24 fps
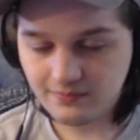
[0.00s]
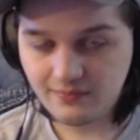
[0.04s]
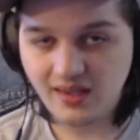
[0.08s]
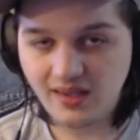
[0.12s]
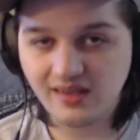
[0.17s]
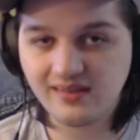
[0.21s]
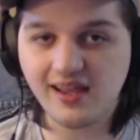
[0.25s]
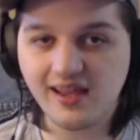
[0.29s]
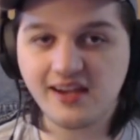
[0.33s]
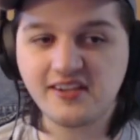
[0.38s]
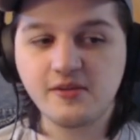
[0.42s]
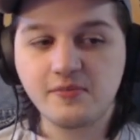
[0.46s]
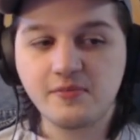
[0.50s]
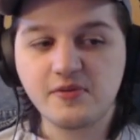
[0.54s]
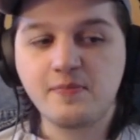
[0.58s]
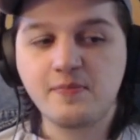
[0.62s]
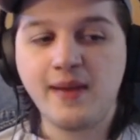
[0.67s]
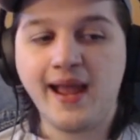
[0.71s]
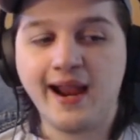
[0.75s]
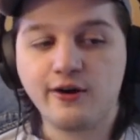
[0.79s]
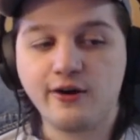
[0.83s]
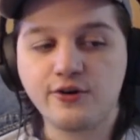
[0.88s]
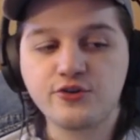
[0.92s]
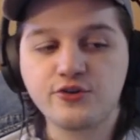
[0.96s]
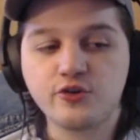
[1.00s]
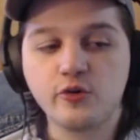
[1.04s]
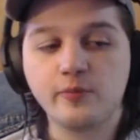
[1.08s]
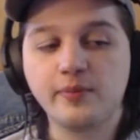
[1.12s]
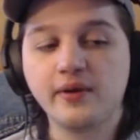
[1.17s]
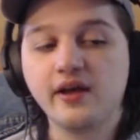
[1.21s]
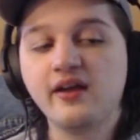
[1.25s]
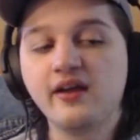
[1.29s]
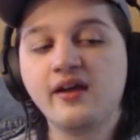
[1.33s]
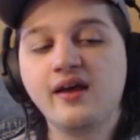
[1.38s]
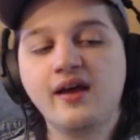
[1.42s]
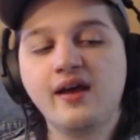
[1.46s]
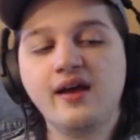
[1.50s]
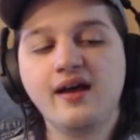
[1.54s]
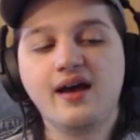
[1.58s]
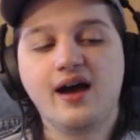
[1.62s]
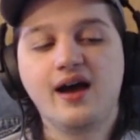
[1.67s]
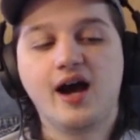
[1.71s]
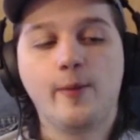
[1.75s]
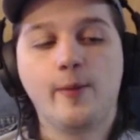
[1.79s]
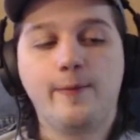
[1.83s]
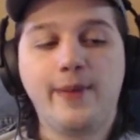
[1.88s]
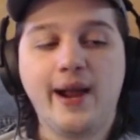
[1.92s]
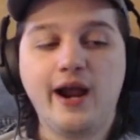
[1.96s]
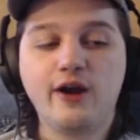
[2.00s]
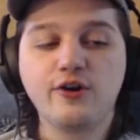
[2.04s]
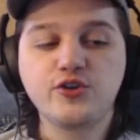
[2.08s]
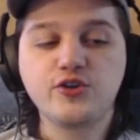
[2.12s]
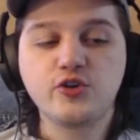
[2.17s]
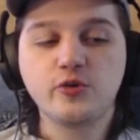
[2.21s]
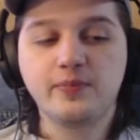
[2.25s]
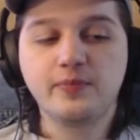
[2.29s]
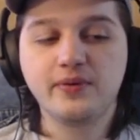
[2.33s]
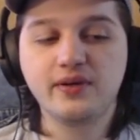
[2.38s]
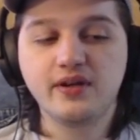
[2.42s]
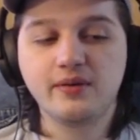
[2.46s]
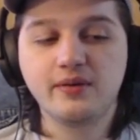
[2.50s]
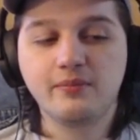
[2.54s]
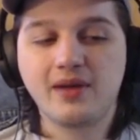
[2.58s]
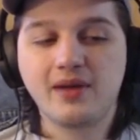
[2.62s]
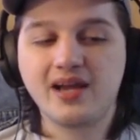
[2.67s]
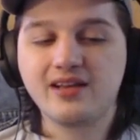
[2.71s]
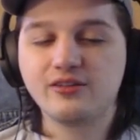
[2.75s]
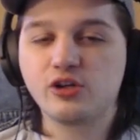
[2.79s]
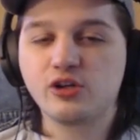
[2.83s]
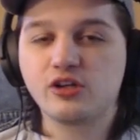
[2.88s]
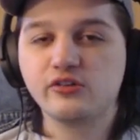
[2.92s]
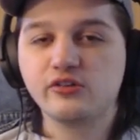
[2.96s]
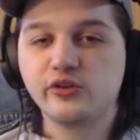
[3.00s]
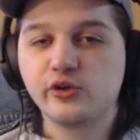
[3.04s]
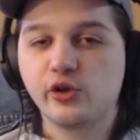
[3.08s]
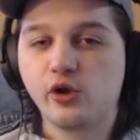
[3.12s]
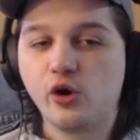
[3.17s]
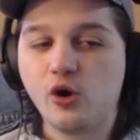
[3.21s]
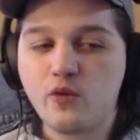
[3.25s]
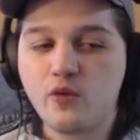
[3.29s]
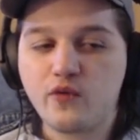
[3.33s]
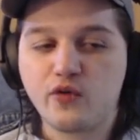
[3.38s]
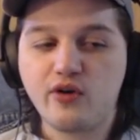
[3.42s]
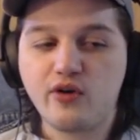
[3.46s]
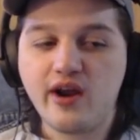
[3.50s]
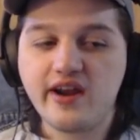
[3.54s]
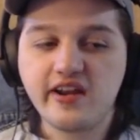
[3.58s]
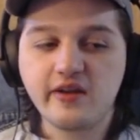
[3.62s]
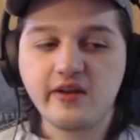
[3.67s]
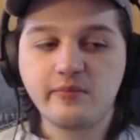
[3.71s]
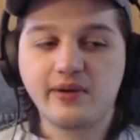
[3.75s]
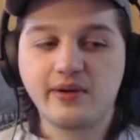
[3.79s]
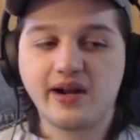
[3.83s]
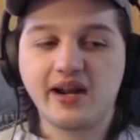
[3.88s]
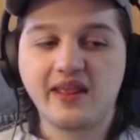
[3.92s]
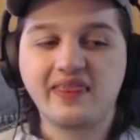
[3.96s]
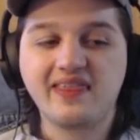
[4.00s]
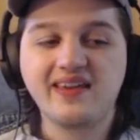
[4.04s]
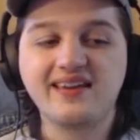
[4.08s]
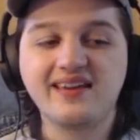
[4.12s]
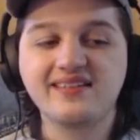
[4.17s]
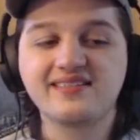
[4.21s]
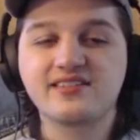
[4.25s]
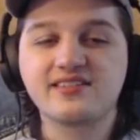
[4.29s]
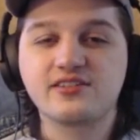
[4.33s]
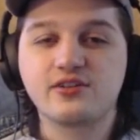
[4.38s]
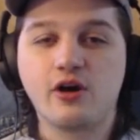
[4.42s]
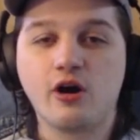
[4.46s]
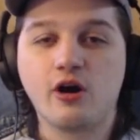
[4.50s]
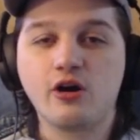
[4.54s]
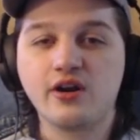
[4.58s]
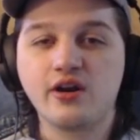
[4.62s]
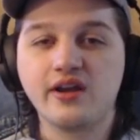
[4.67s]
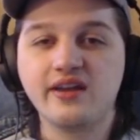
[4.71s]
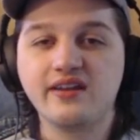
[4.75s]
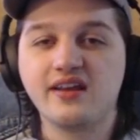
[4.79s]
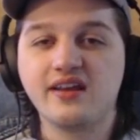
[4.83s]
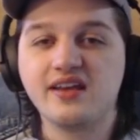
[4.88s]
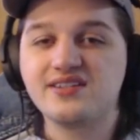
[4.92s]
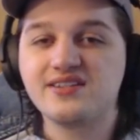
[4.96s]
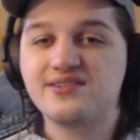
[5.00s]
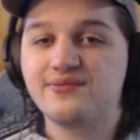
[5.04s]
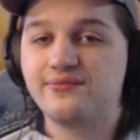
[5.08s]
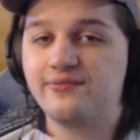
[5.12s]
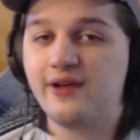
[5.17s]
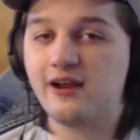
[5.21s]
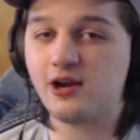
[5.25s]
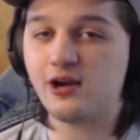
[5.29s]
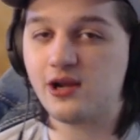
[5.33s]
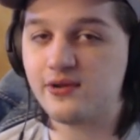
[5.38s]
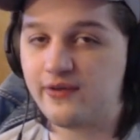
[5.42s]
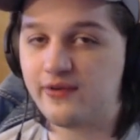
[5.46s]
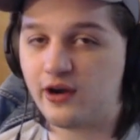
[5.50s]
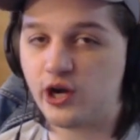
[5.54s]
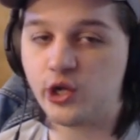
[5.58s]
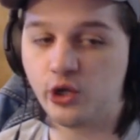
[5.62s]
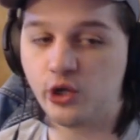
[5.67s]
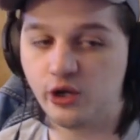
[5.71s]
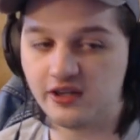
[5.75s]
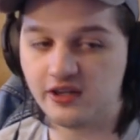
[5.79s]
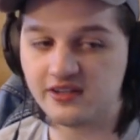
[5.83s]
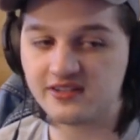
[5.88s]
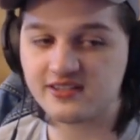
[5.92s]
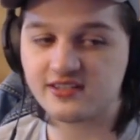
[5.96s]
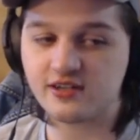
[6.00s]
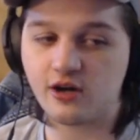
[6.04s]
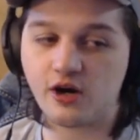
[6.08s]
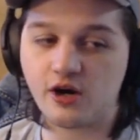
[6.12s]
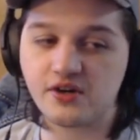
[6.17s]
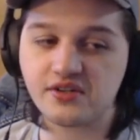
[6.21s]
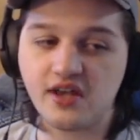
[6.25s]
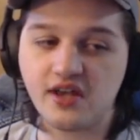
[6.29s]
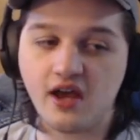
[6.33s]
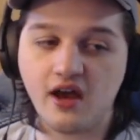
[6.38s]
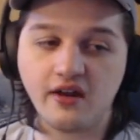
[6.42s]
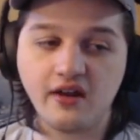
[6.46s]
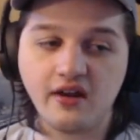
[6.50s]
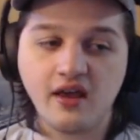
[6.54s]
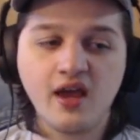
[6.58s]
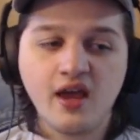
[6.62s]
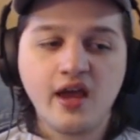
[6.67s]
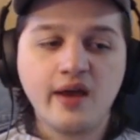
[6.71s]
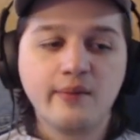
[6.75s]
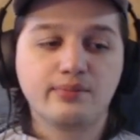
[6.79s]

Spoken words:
Next up is Paratroopa. Paratroopa might look a little overrated, but I think his star hit is very, very good in Starzon.